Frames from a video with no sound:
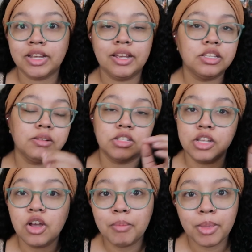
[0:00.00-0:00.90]
has a
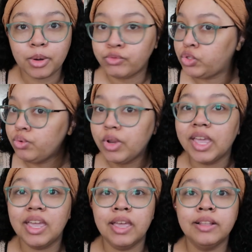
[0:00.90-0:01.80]
single mother of two
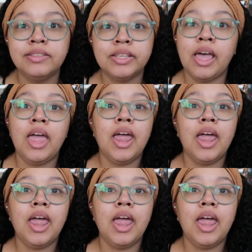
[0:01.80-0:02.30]
kids,